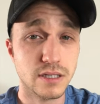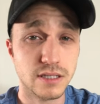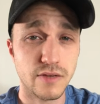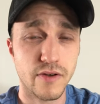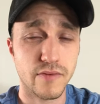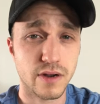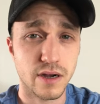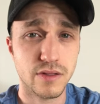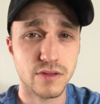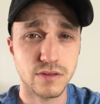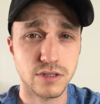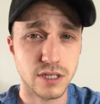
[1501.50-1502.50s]
things I've ever gone
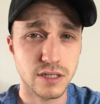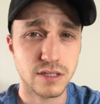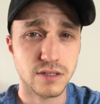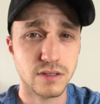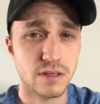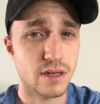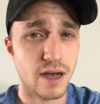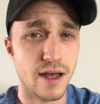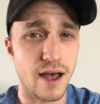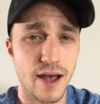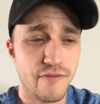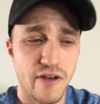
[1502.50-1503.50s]
through, Jesus, I,
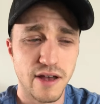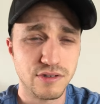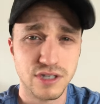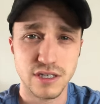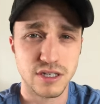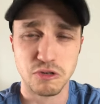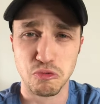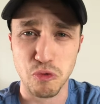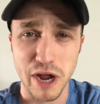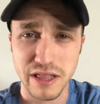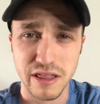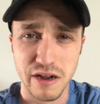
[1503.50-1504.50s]
I found Jesus
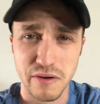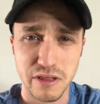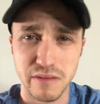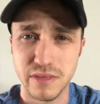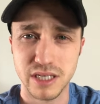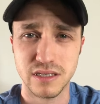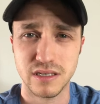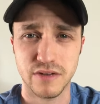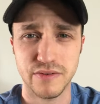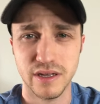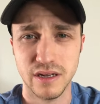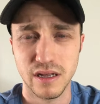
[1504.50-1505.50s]
right there in the midst
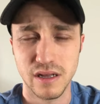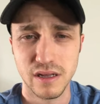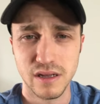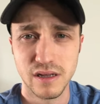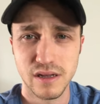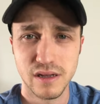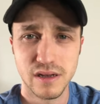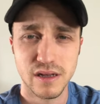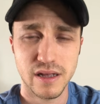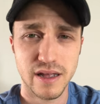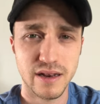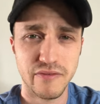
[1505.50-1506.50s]
of it
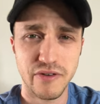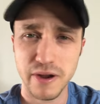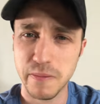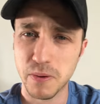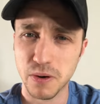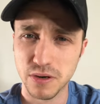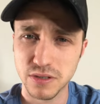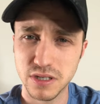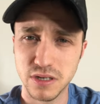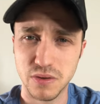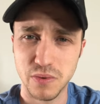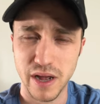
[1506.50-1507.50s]
in a very
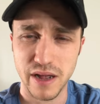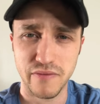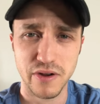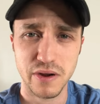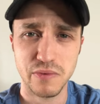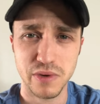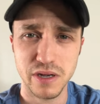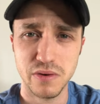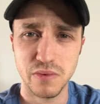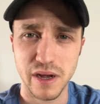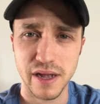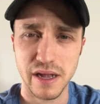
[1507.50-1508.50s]
personal way, a very real
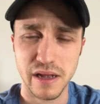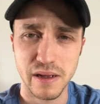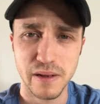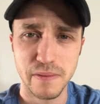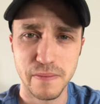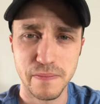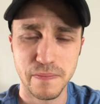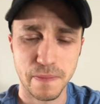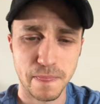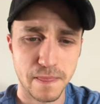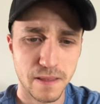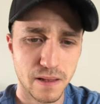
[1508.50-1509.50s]
way.
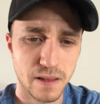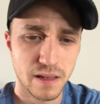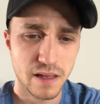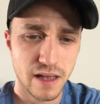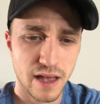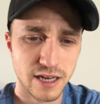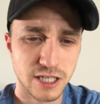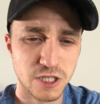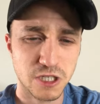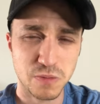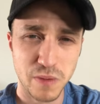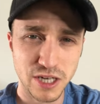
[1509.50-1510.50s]
And
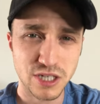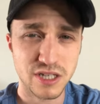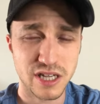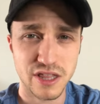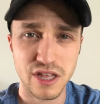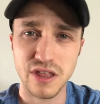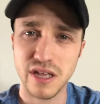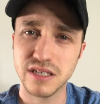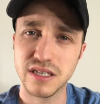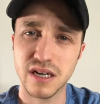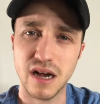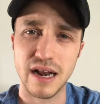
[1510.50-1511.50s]
especially in the things
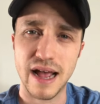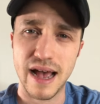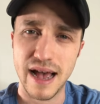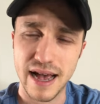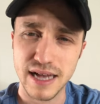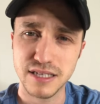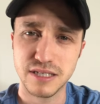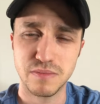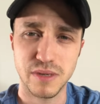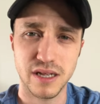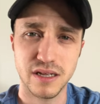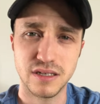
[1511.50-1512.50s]
that God asked
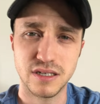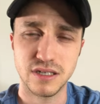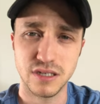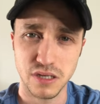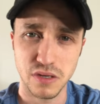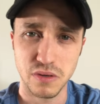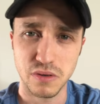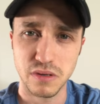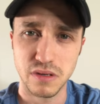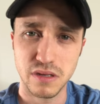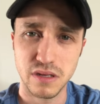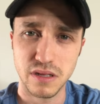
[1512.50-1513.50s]
me to do
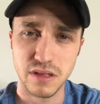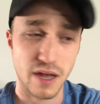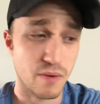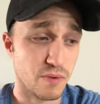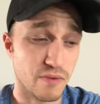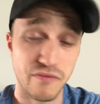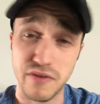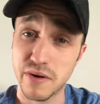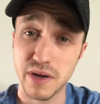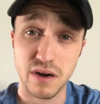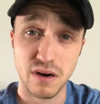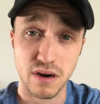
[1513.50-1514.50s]
that were
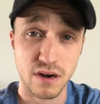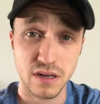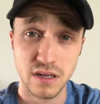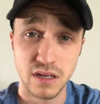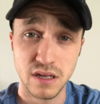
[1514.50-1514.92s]
very hard.